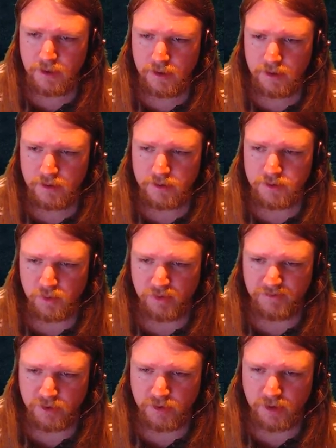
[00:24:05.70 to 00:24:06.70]
This wolf
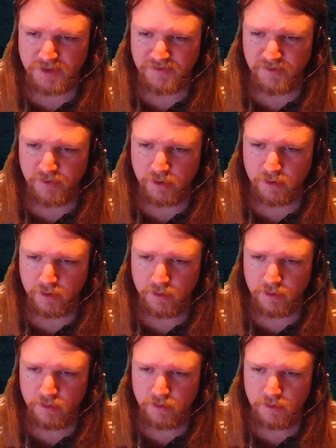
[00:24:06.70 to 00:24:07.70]
shouldn't last very
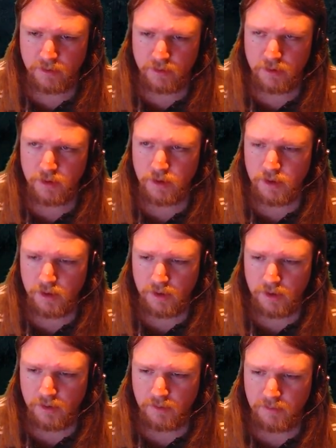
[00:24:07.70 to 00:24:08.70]

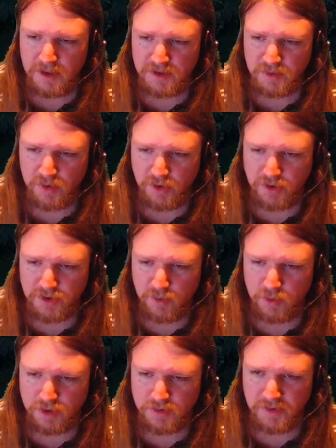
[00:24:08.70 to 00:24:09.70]
long. May as well use our
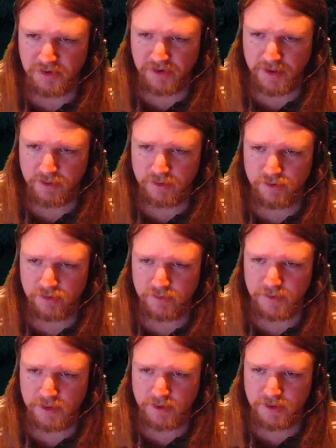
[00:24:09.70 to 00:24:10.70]
once per encounter
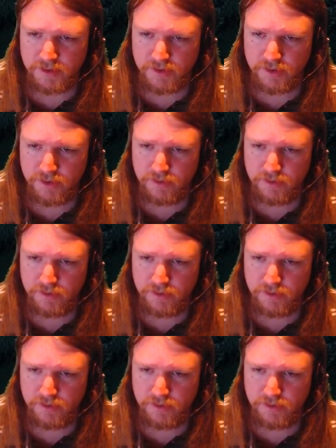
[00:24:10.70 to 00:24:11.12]
ability, though.